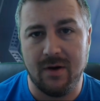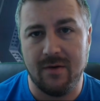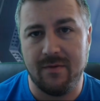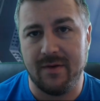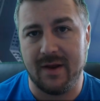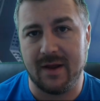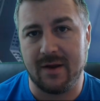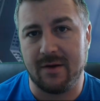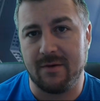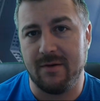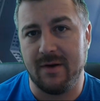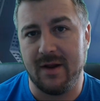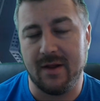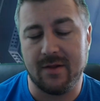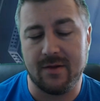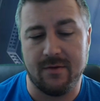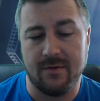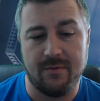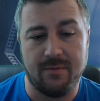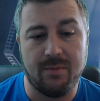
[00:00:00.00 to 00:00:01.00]
an increase
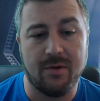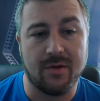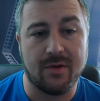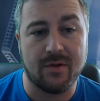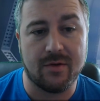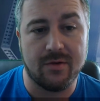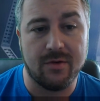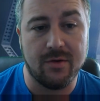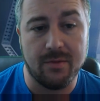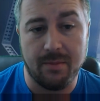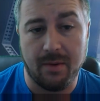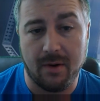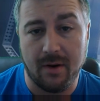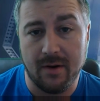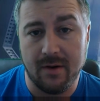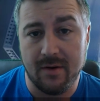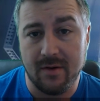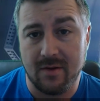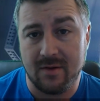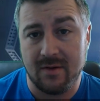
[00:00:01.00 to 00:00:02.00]
of +2
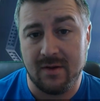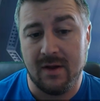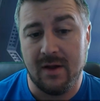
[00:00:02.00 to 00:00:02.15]
points,